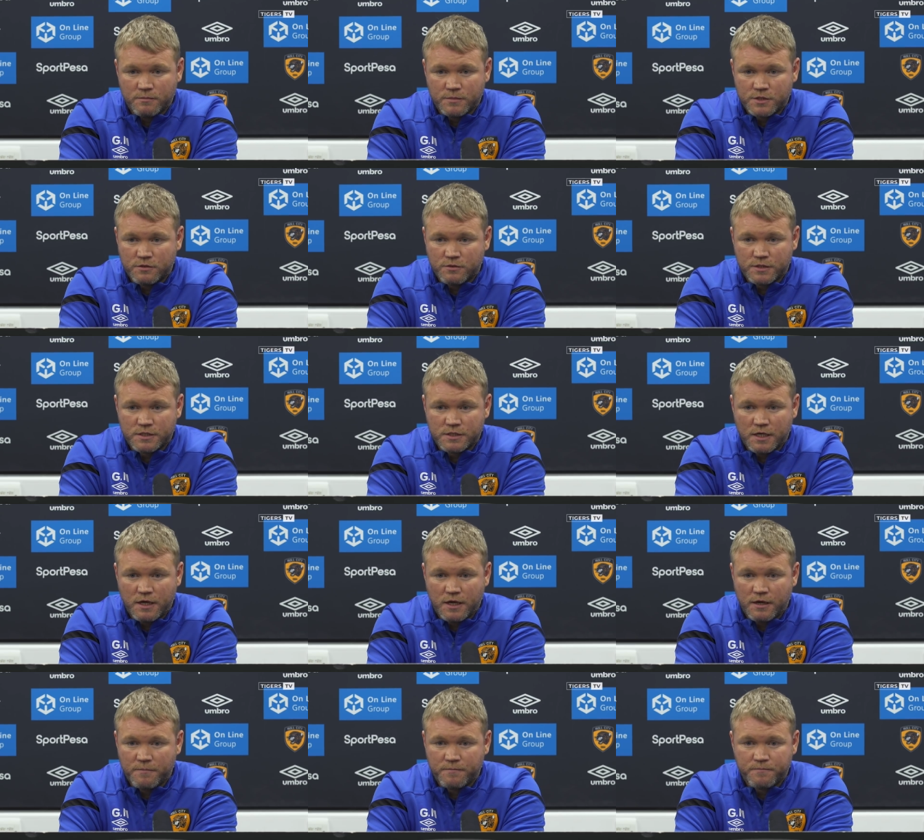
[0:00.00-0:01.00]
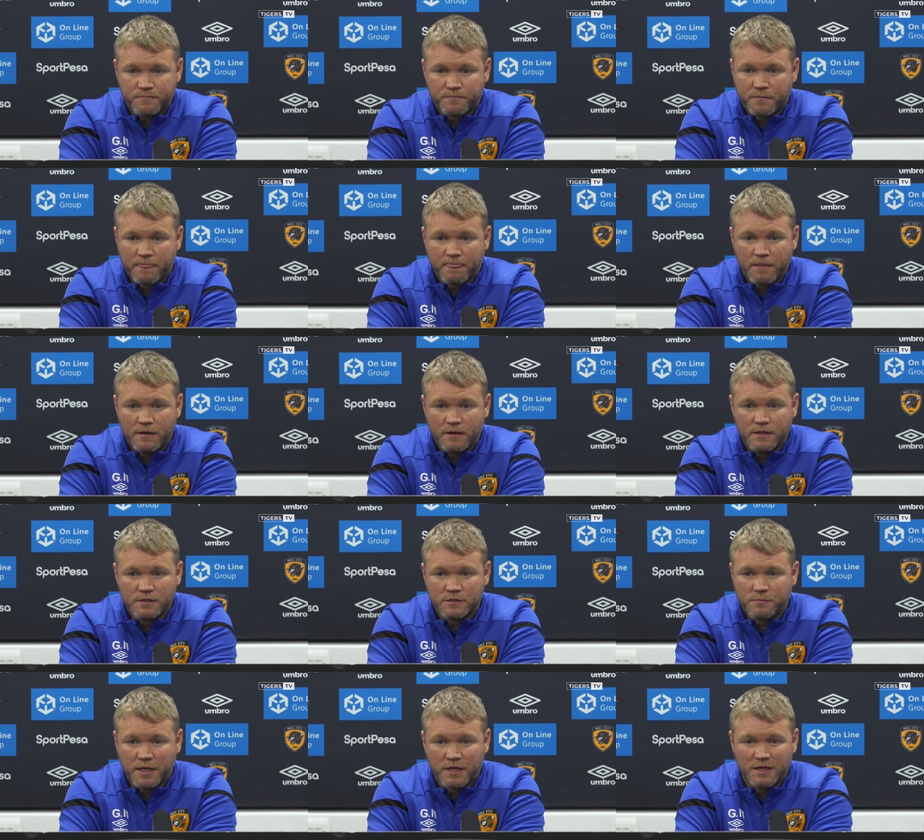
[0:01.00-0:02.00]
So it's
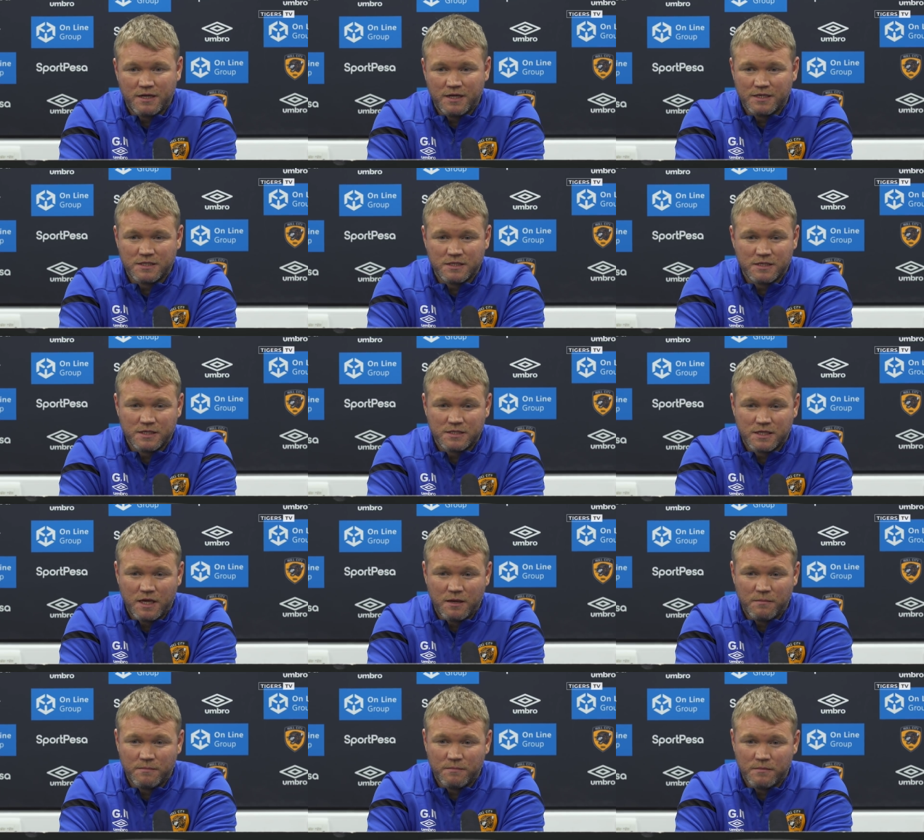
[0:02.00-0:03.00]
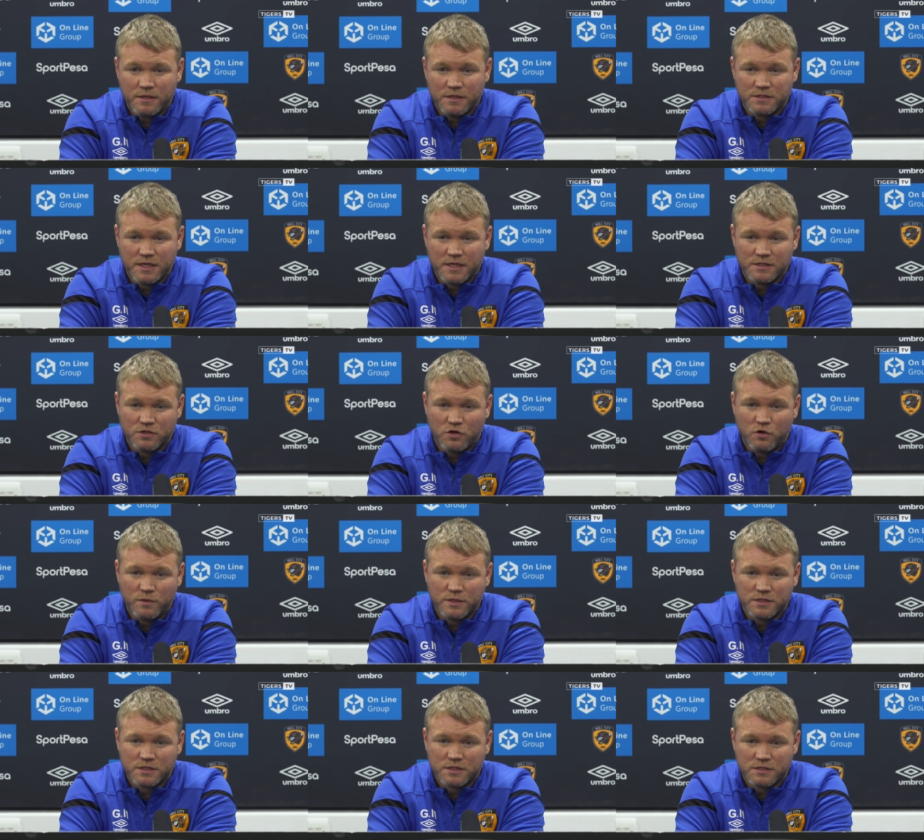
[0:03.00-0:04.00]
speculation at this time is
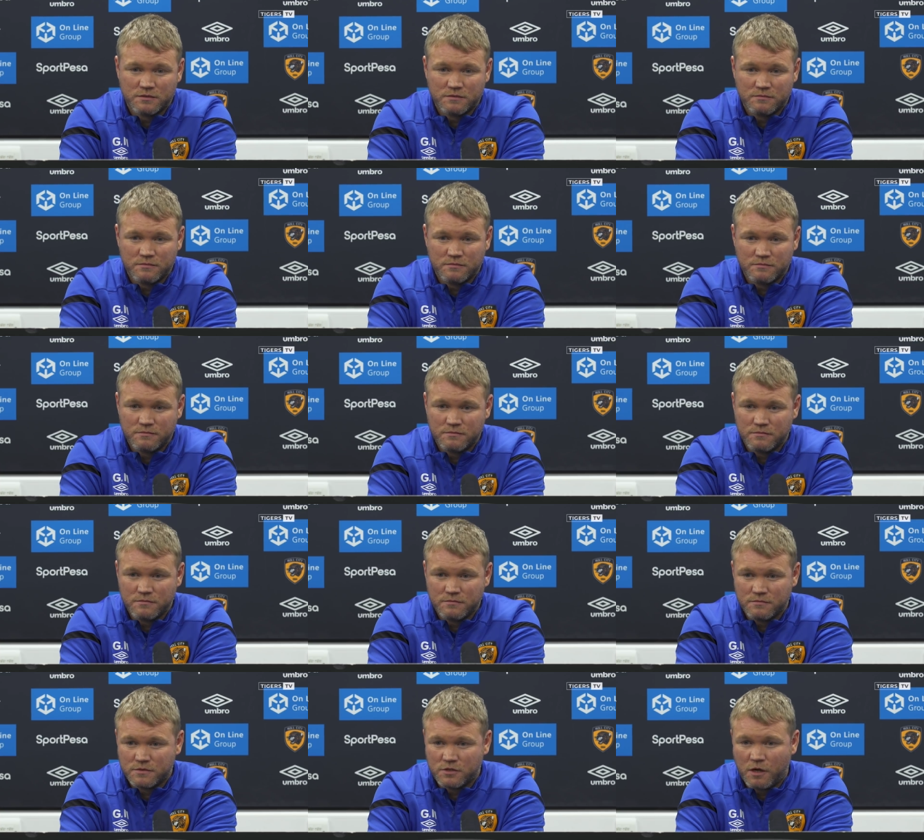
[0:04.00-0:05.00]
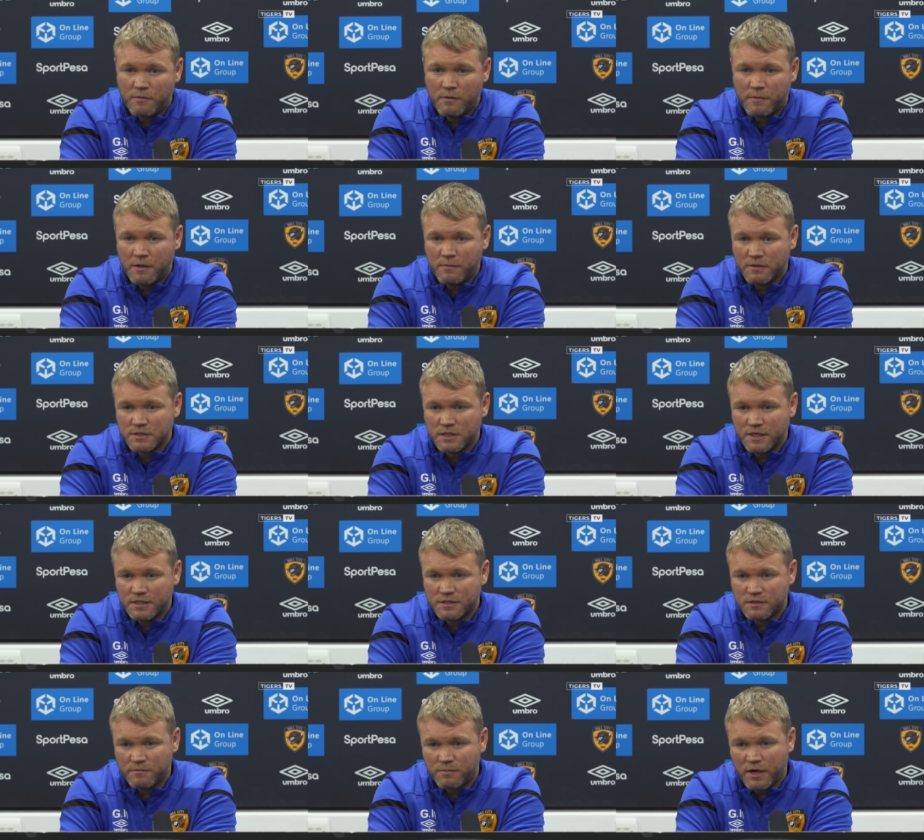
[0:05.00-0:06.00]
always top of people's
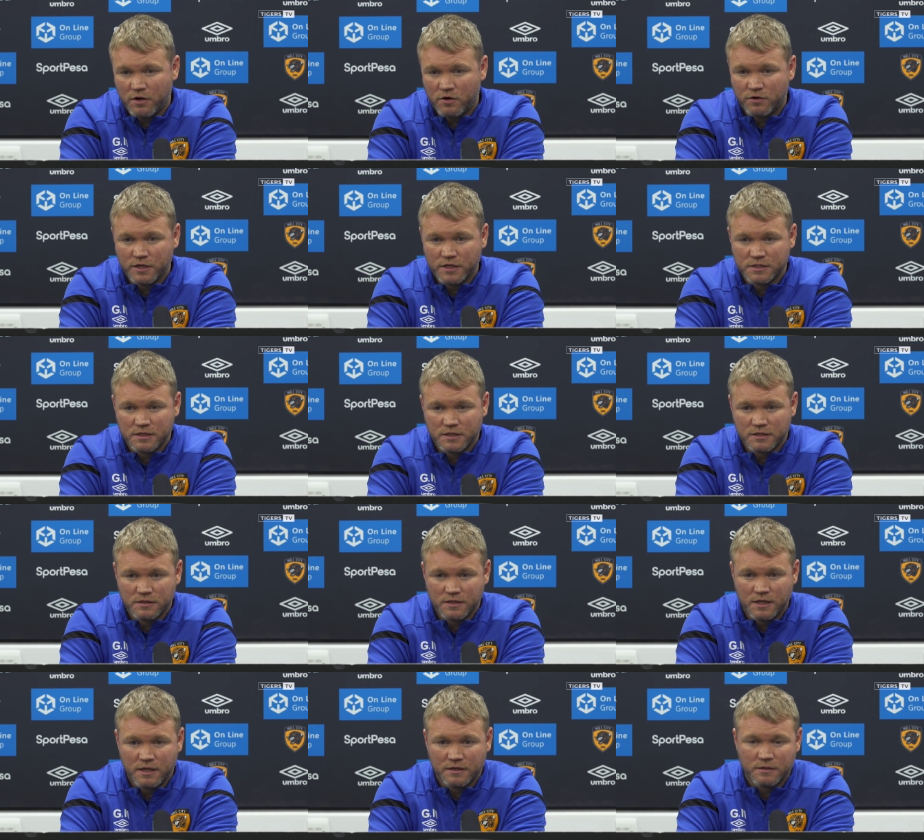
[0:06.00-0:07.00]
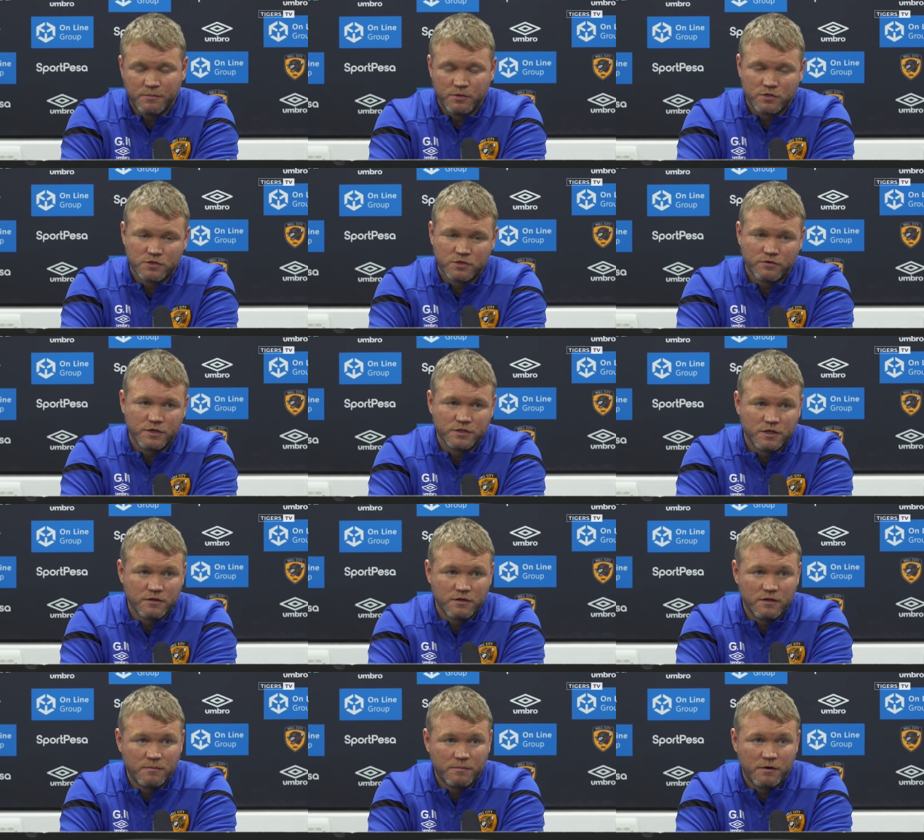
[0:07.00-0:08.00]
list and priorities, and they like to put stories out
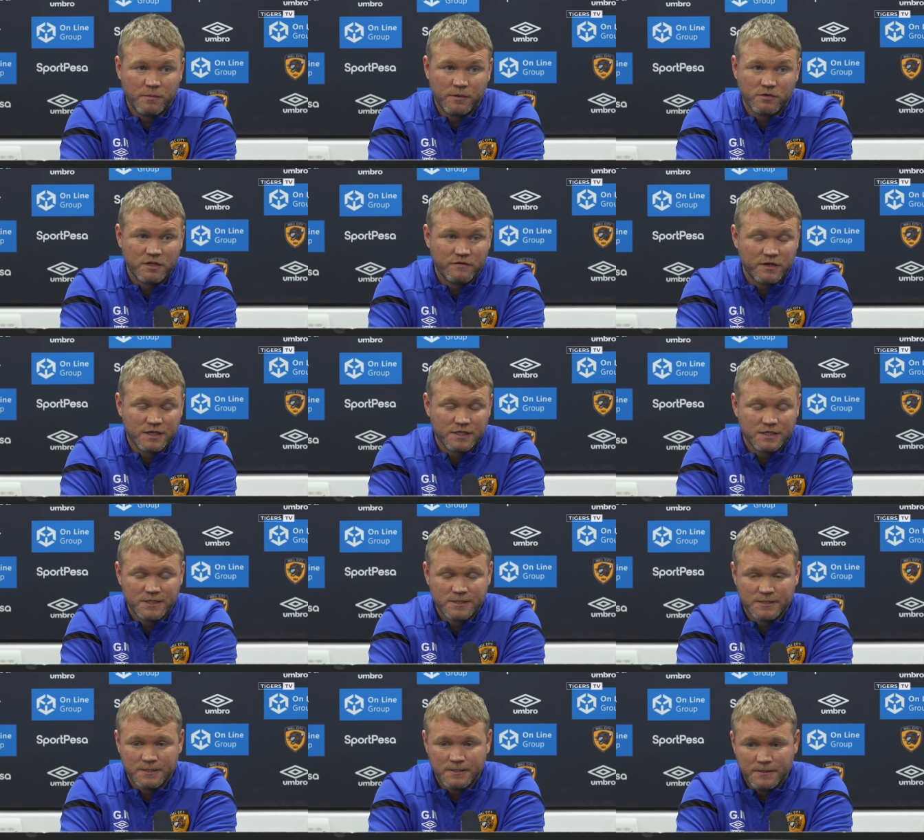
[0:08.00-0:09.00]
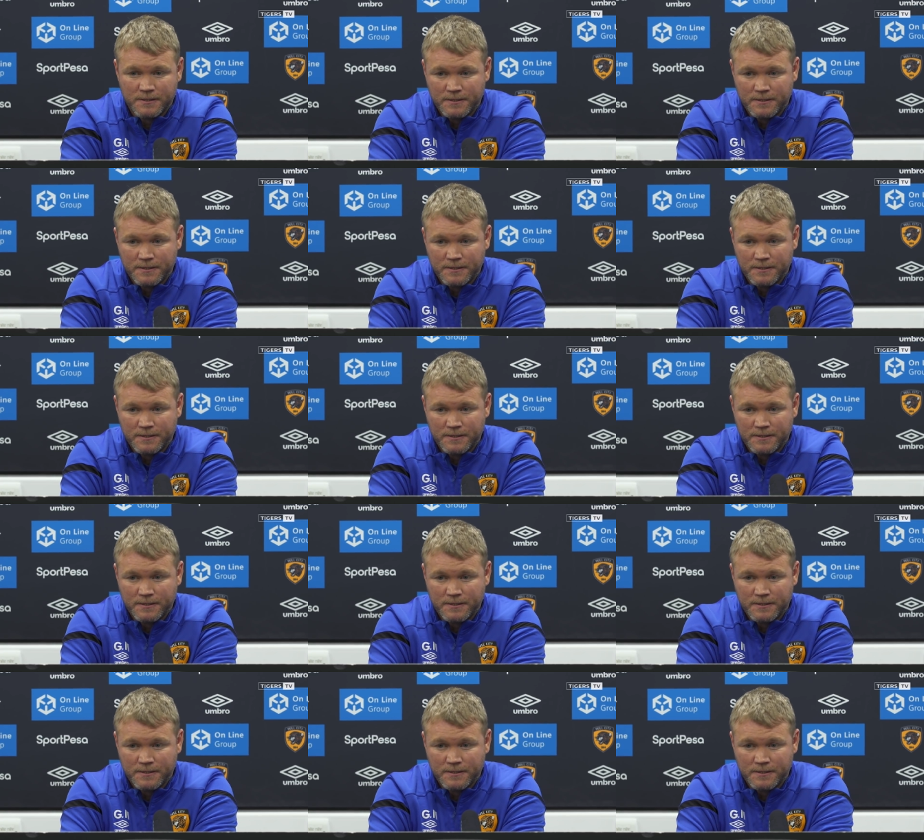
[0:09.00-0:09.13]
there that probably don't even exist.